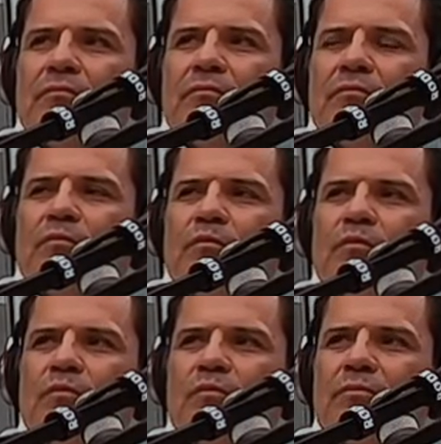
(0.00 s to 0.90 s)

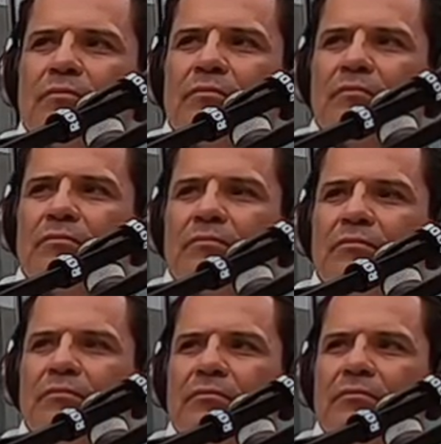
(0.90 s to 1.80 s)

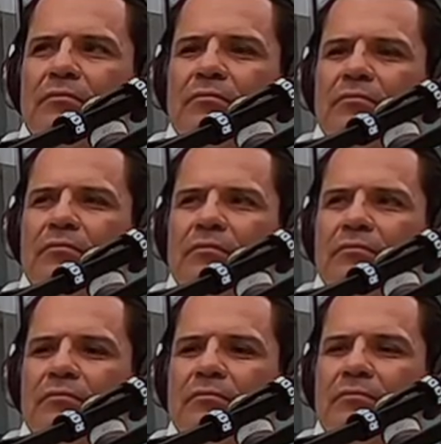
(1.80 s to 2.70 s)

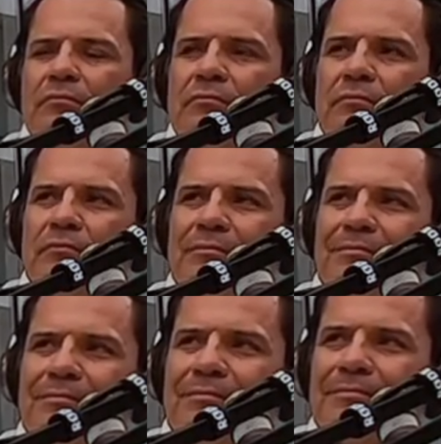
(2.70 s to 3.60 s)

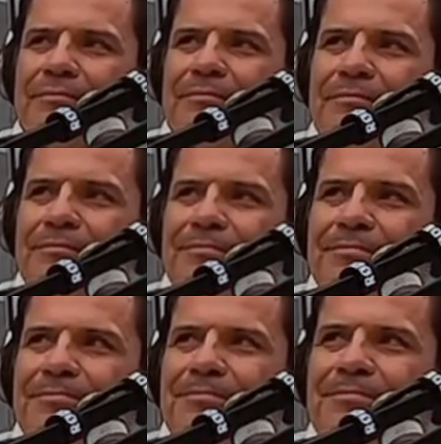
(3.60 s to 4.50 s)

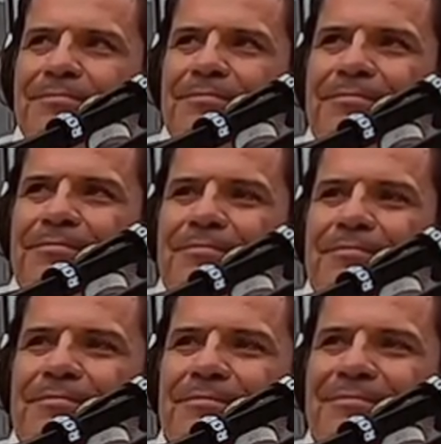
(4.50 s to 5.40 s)

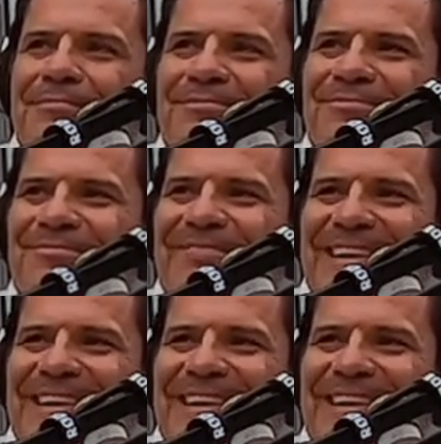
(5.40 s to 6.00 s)
No words are spoken by the person on screen.